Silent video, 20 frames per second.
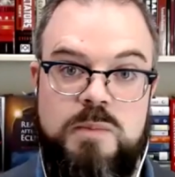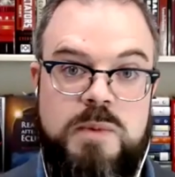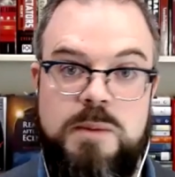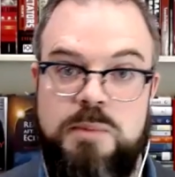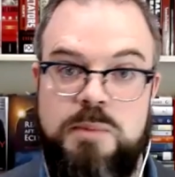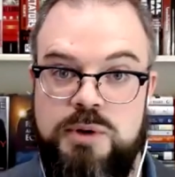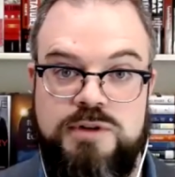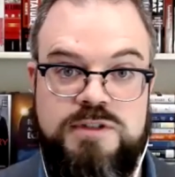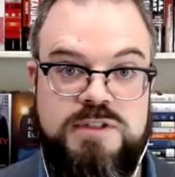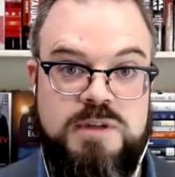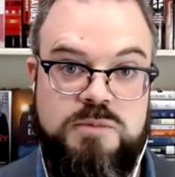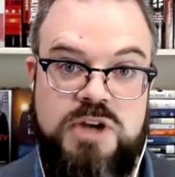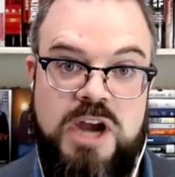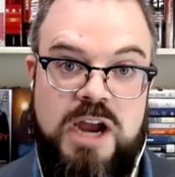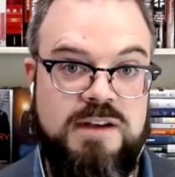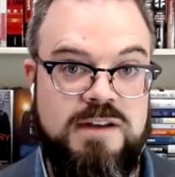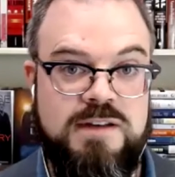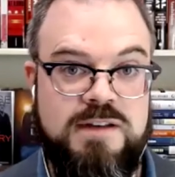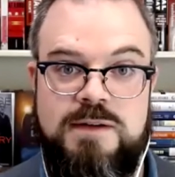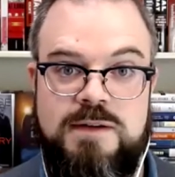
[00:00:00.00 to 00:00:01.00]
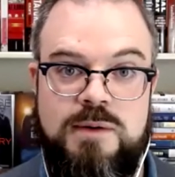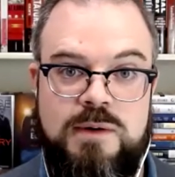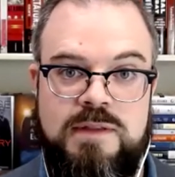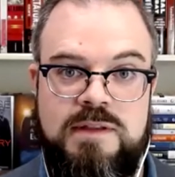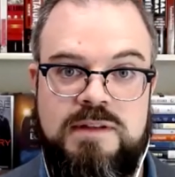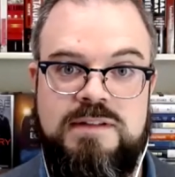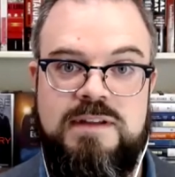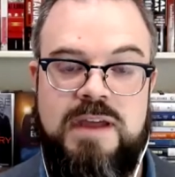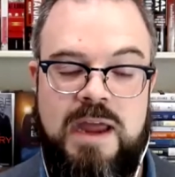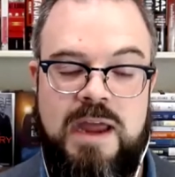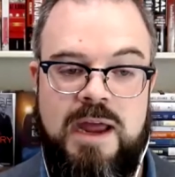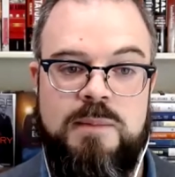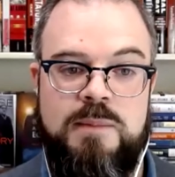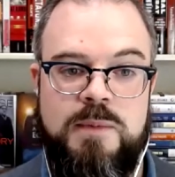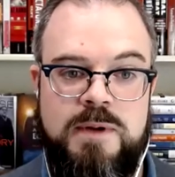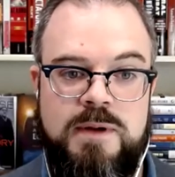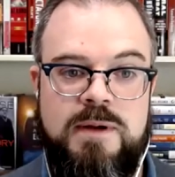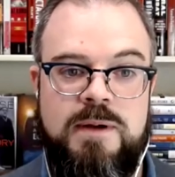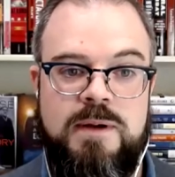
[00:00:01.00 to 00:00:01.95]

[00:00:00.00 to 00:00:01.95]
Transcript: people are subjected to in this camp.